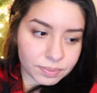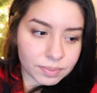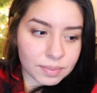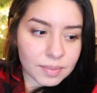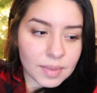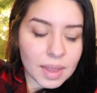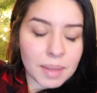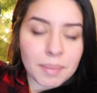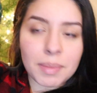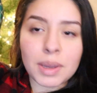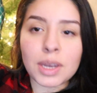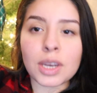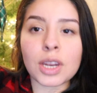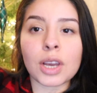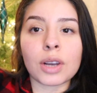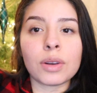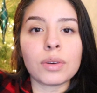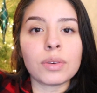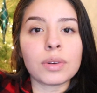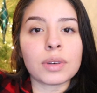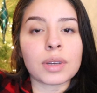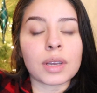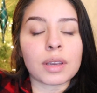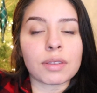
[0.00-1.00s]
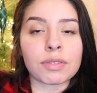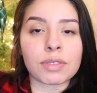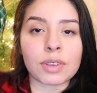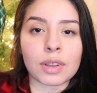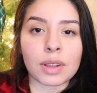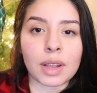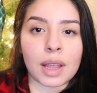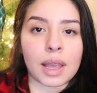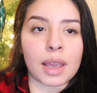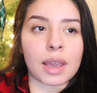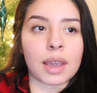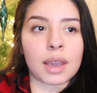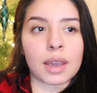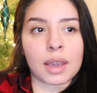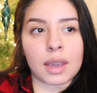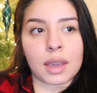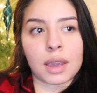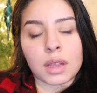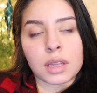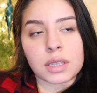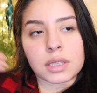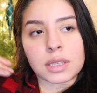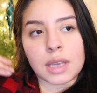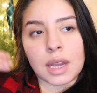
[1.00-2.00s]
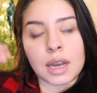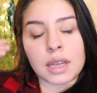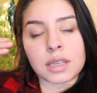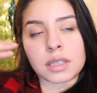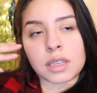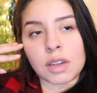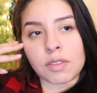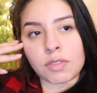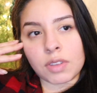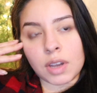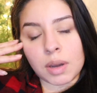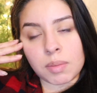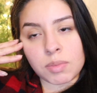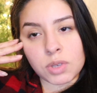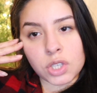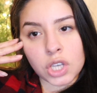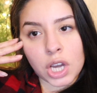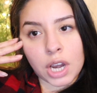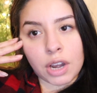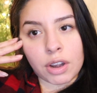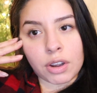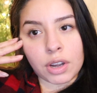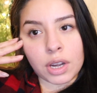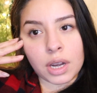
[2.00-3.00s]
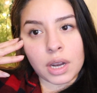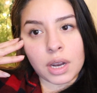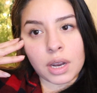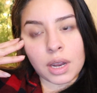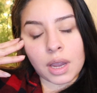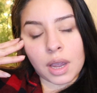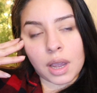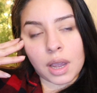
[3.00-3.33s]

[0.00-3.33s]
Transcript: Let me know if you like this kind of stuff that I'm sharing.